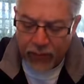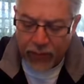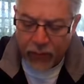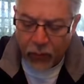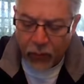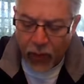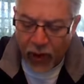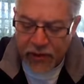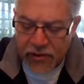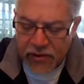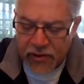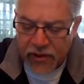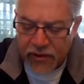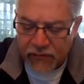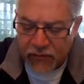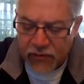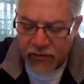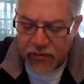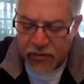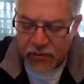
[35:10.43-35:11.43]
But watch this,
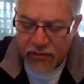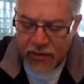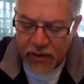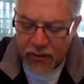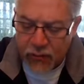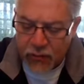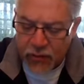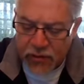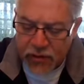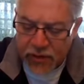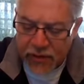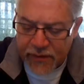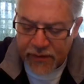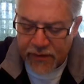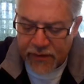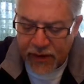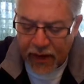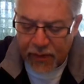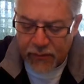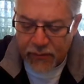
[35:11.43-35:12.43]
verse 13. When
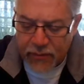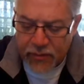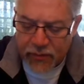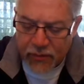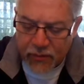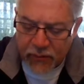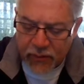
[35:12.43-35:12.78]
Jesus came to the